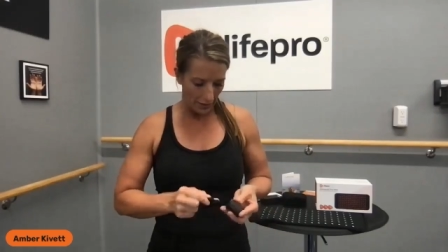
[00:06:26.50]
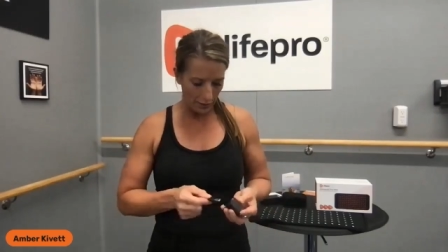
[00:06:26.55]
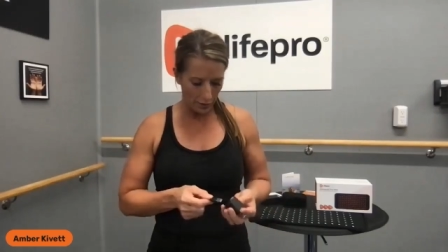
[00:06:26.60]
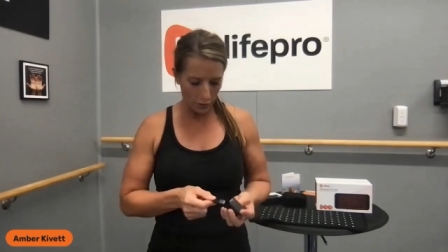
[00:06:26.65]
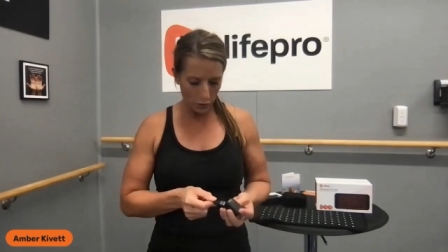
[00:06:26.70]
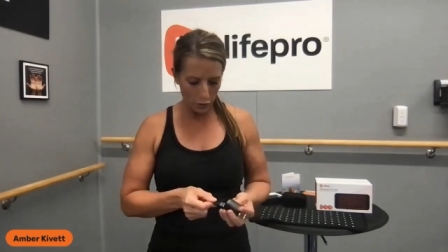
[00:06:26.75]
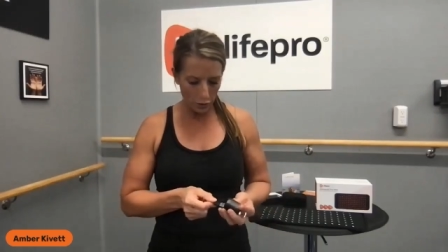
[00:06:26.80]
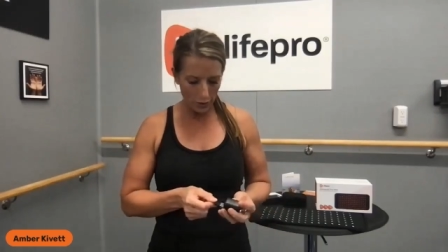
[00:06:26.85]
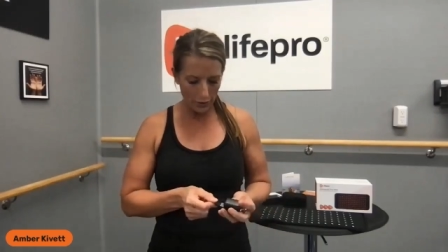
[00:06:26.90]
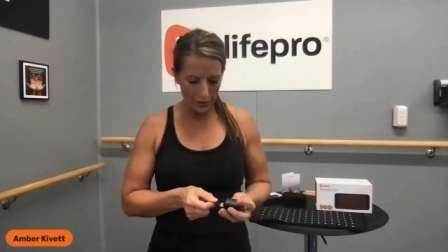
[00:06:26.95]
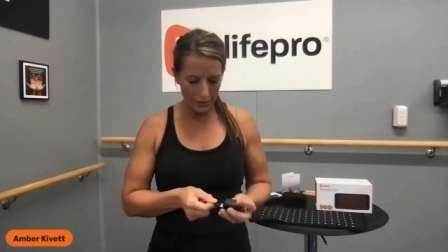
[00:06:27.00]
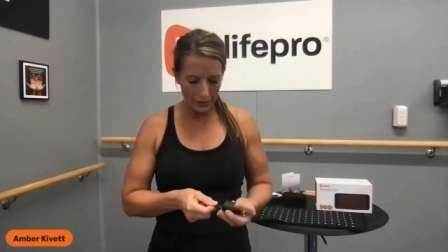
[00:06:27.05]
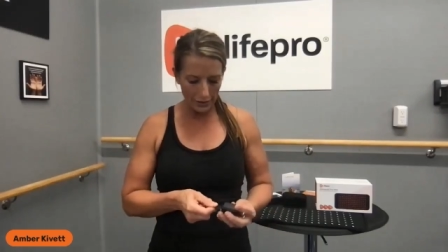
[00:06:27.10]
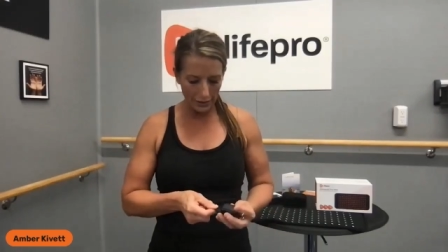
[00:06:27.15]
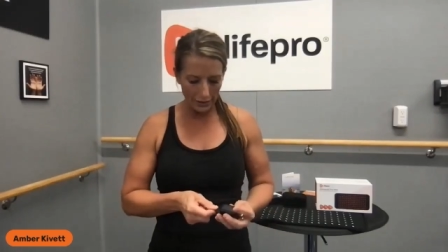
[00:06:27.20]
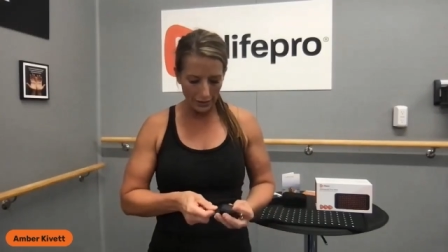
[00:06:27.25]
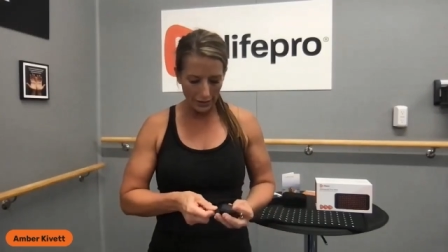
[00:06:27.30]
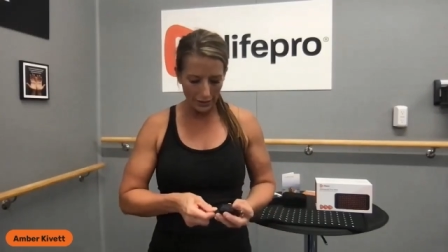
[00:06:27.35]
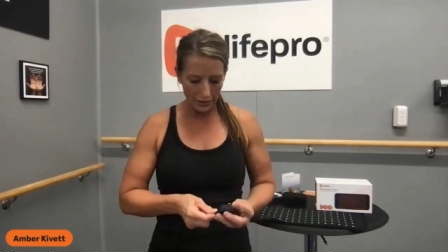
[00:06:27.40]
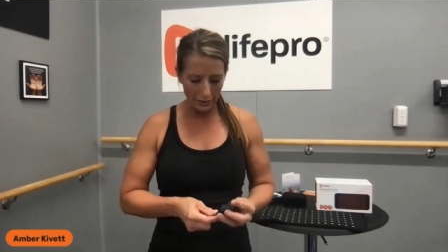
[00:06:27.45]
Don't try
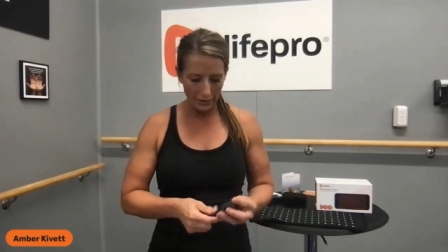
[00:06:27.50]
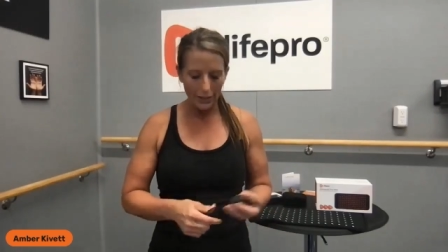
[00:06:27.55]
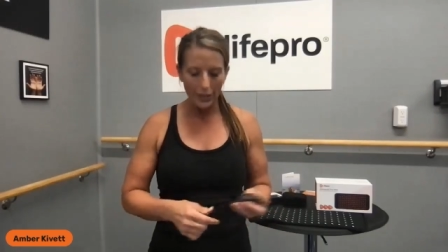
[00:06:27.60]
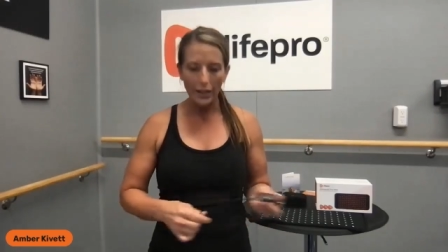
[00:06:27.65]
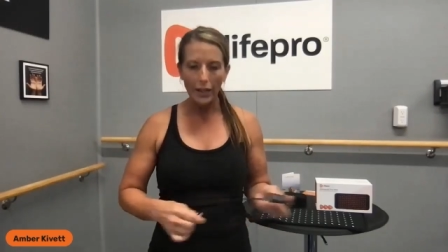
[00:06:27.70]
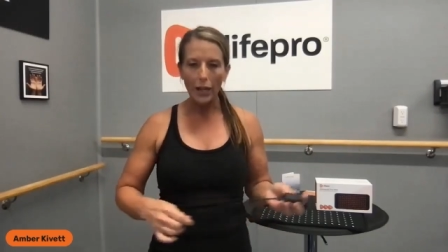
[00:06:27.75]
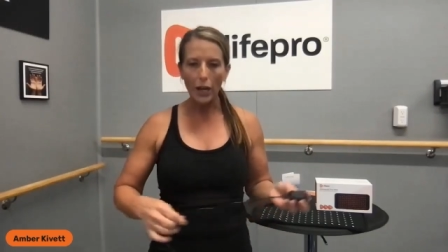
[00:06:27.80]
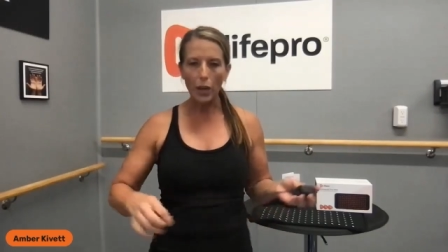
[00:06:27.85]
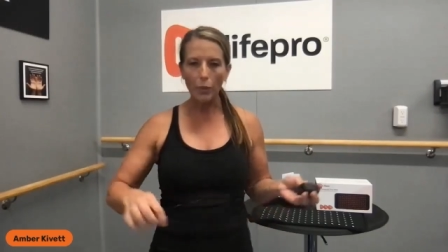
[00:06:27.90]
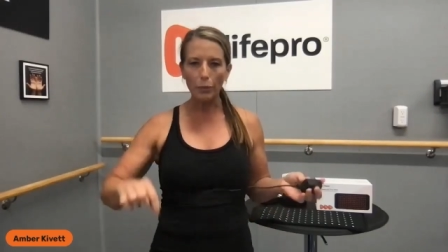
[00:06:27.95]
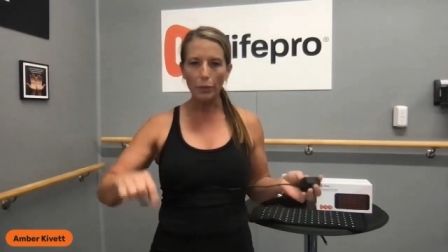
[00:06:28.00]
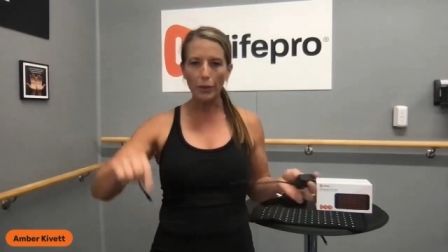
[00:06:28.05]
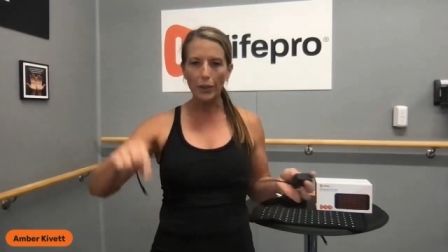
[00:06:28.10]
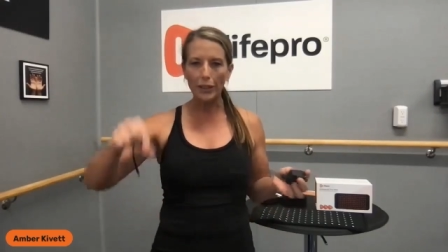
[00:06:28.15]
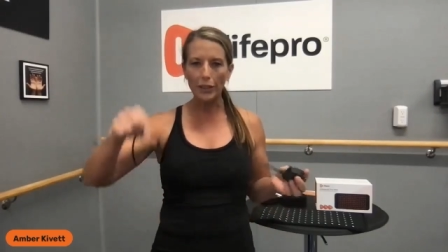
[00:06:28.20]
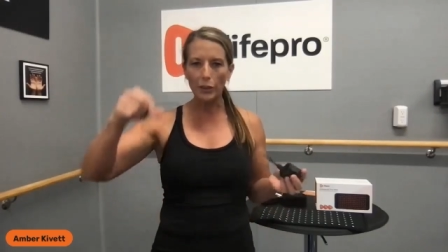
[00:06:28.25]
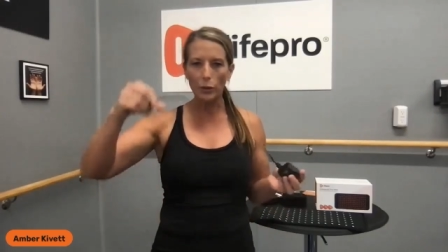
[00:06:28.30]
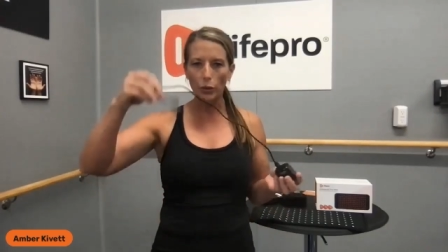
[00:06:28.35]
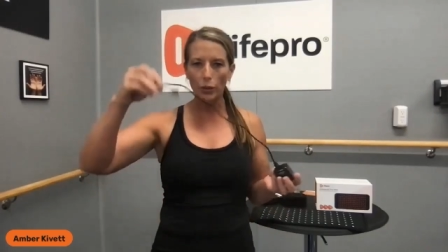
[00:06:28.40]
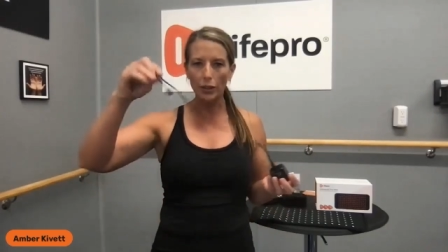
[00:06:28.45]
and
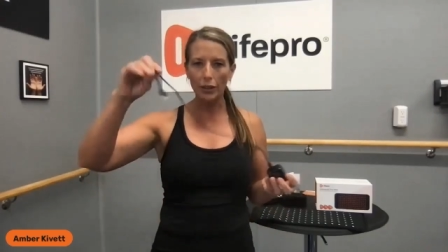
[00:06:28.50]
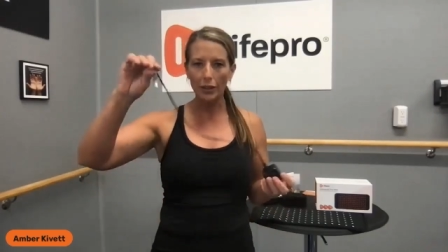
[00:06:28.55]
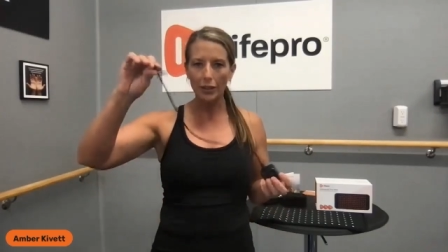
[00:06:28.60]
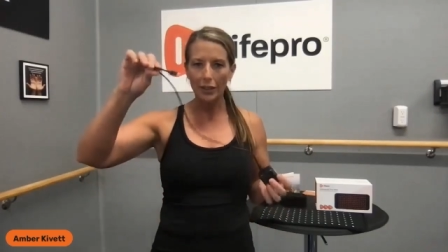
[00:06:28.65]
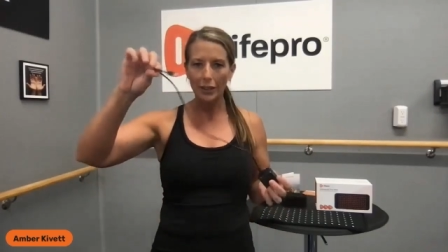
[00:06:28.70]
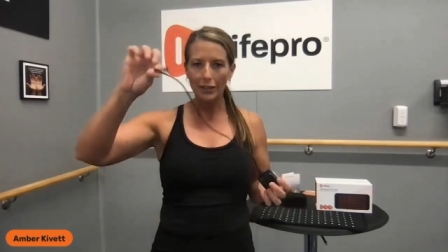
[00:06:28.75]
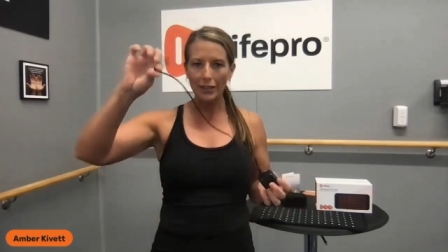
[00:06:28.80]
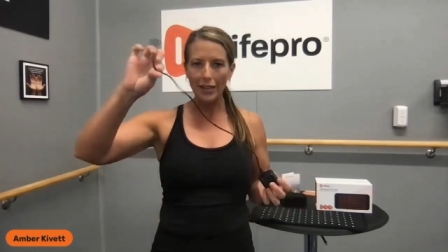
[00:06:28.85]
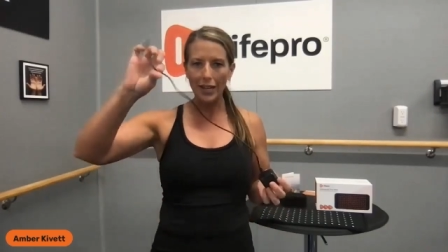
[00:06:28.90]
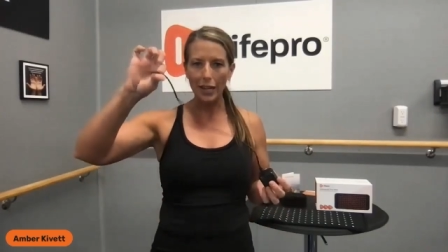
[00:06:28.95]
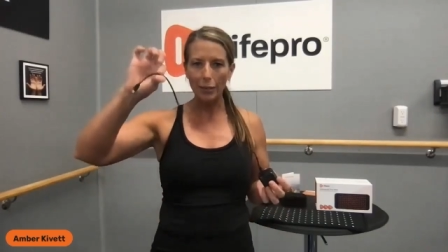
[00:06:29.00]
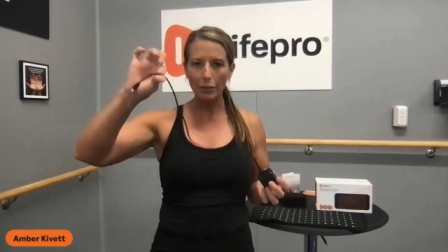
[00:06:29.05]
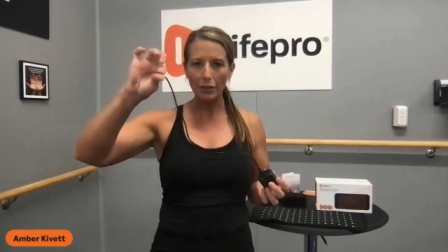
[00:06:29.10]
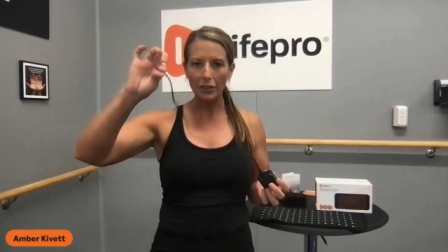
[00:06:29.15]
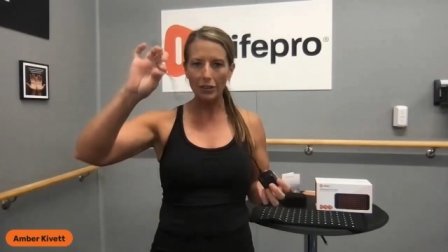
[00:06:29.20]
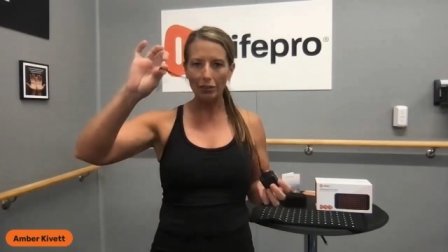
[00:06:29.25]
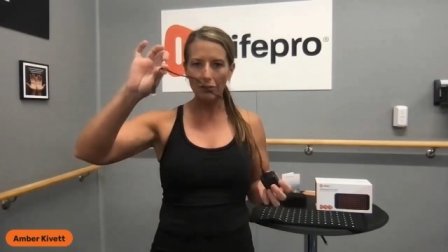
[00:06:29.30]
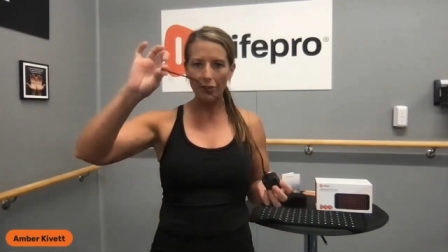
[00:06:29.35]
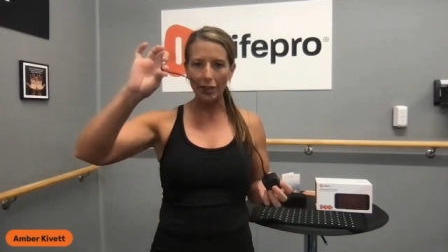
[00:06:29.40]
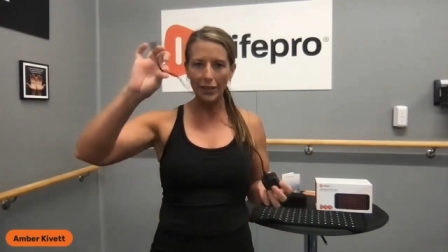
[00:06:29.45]
operate your tablet
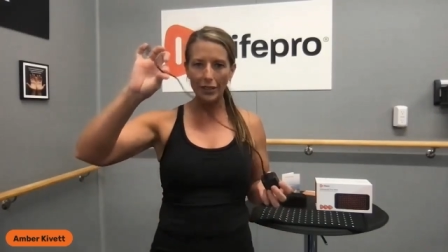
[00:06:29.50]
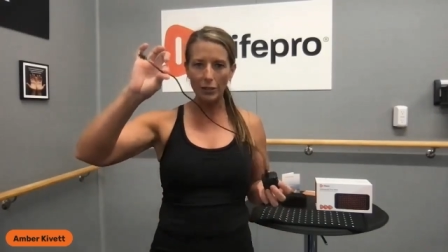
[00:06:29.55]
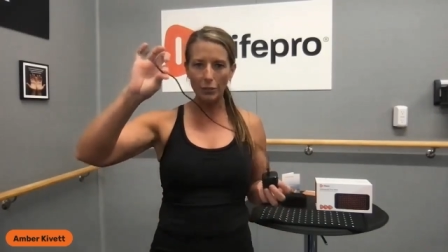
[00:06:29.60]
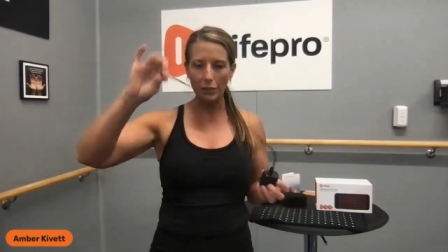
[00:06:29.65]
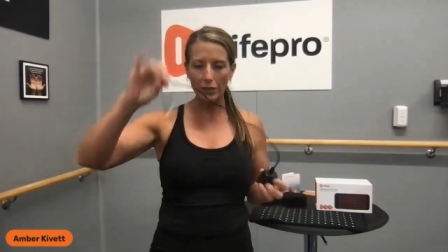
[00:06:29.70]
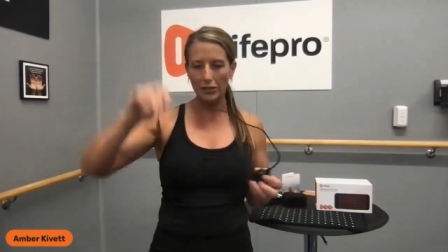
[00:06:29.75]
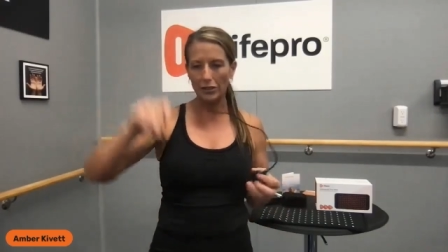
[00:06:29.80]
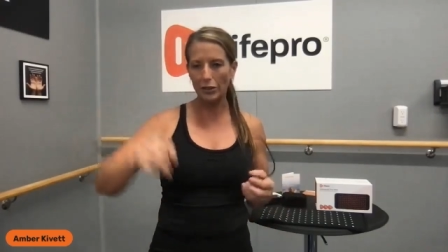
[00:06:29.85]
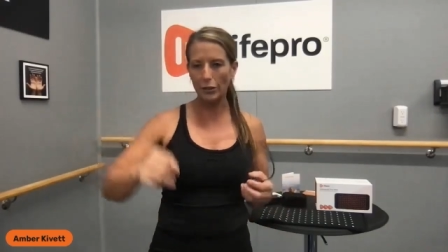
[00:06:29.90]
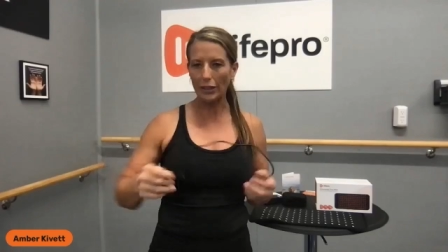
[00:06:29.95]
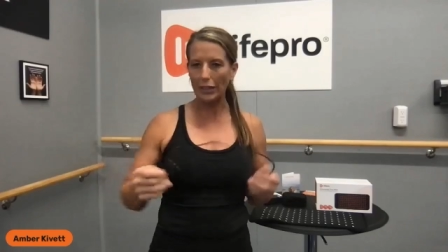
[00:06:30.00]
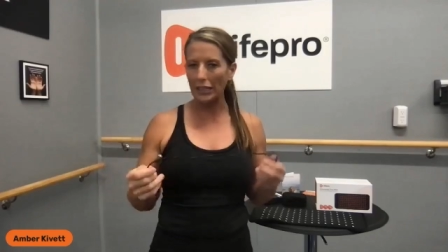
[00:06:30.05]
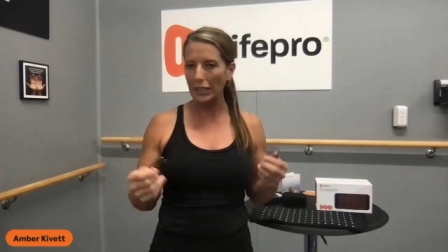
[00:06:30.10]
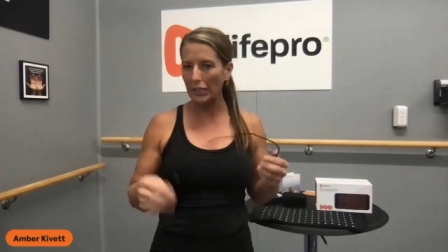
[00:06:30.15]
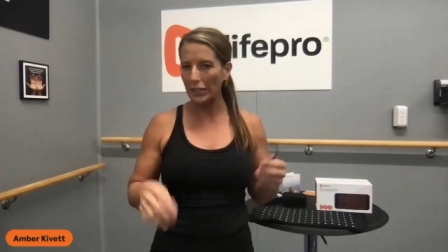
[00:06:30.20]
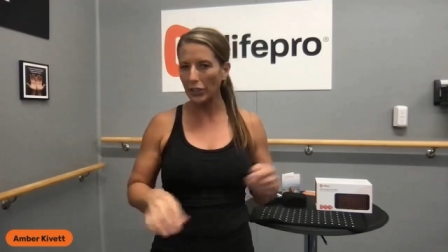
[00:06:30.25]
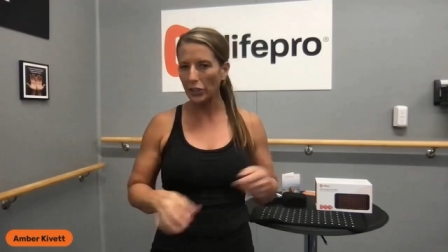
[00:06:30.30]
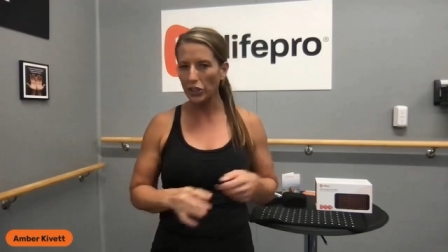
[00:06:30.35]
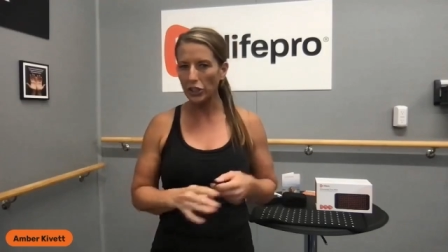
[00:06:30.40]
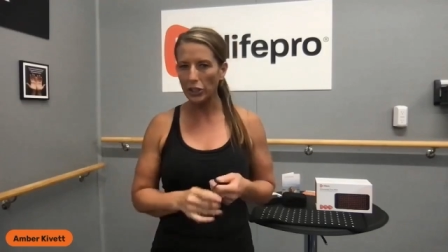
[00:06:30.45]
device with this, so I can't
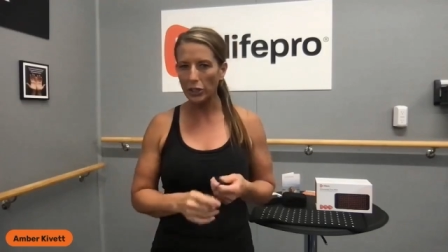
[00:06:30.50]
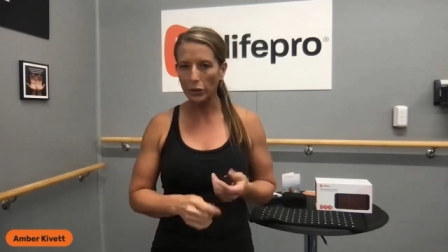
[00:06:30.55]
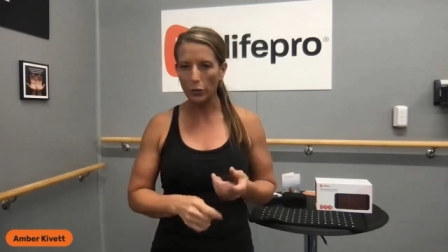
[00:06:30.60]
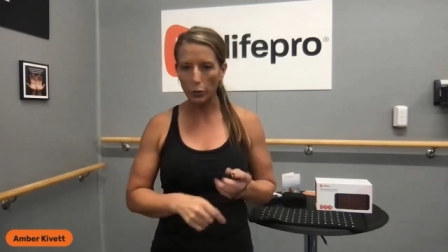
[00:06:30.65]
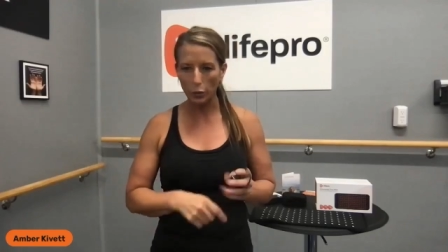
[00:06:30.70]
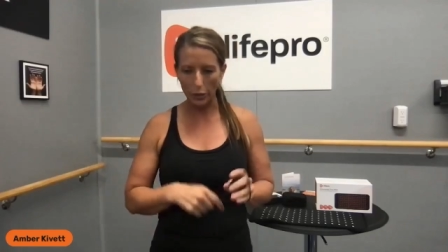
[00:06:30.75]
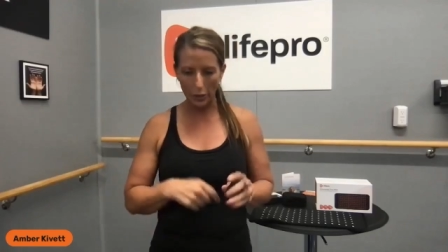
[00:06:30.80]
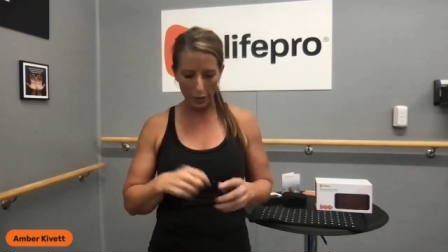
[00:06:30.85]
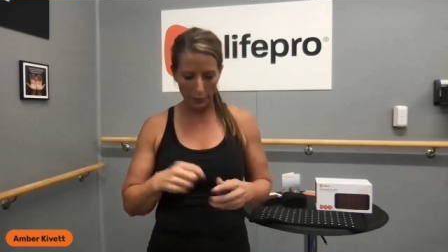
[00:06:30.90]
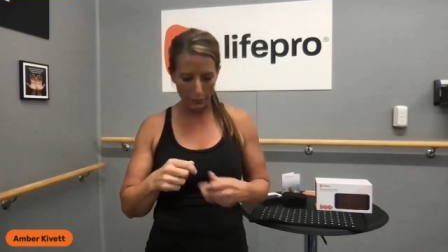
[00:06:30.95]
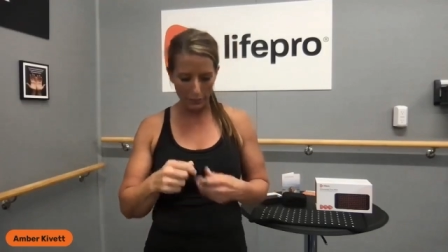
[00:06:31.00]
guarantee it'll work,